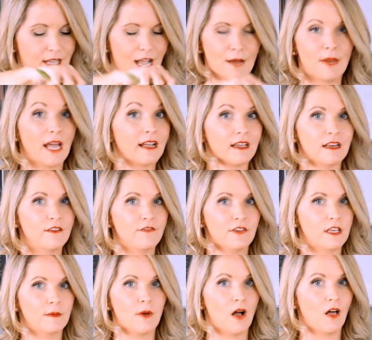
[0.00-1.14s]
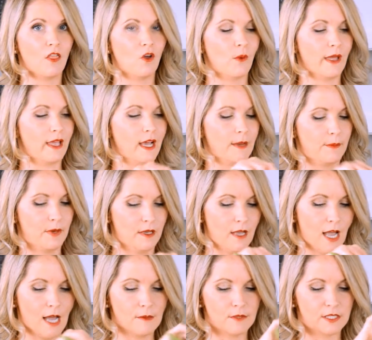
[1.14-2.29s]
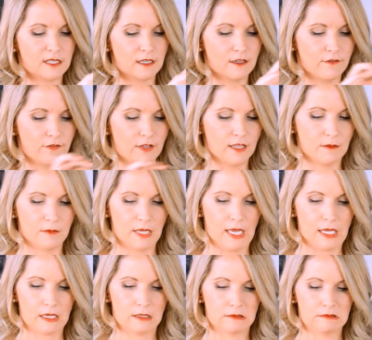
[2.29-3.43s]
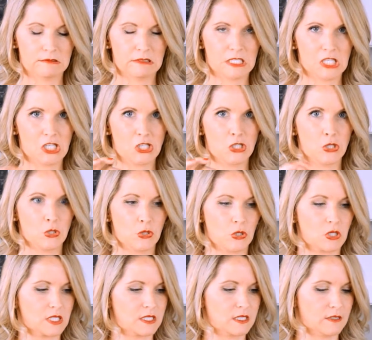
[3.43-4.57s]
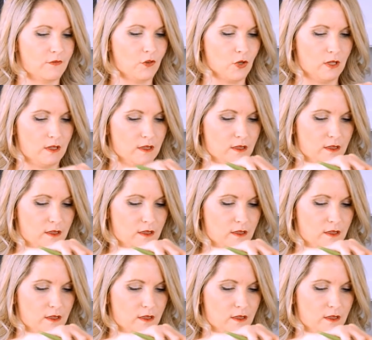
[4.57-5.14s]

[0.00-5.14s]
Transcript: I'm not gonna fill him all the way up. I'm just gonna fill him like 2/3 full.